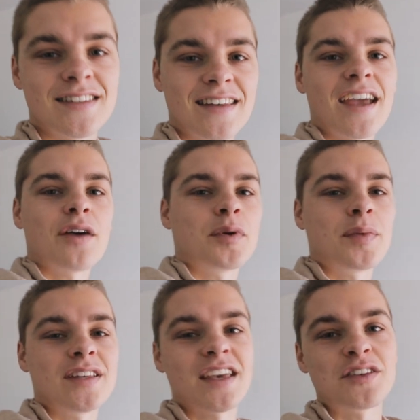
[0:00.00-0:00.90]
Today I'm gonna to
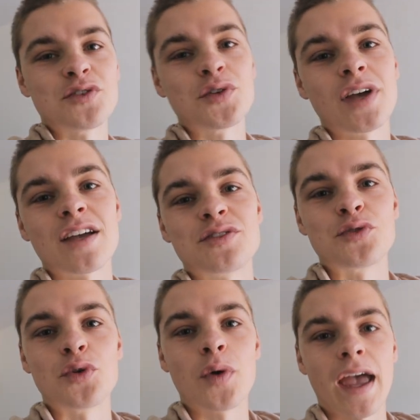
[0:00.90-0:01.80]
be taking you guys
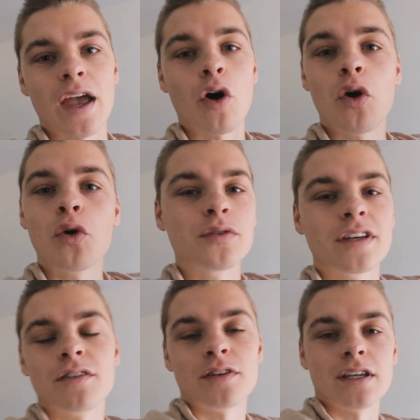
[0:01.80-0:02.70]
through a whole
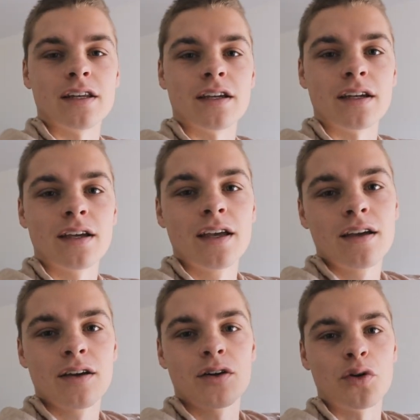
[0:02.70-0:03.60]
day of eating,
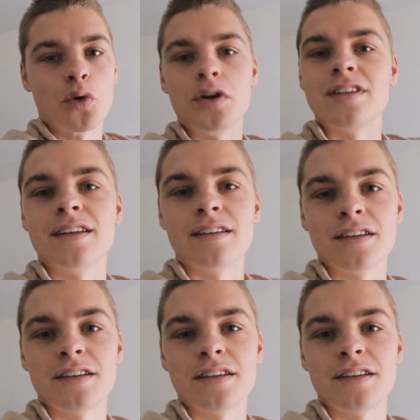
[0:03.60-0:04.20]
quarantine